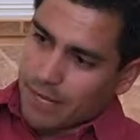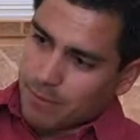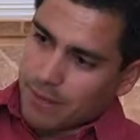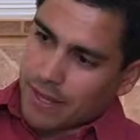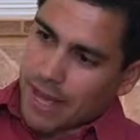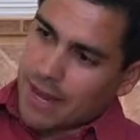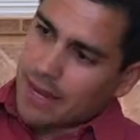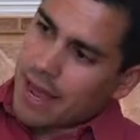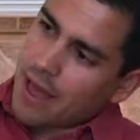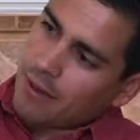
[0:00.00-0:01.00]
it's been laying
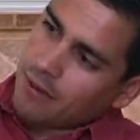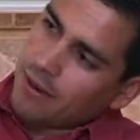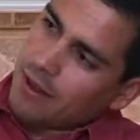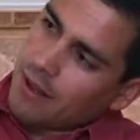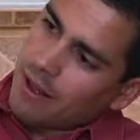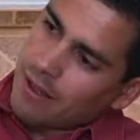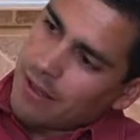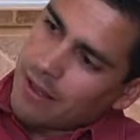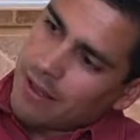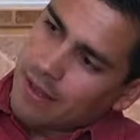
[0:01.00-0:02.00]
down on
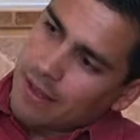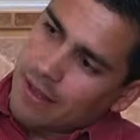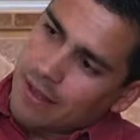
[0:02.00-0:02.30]
the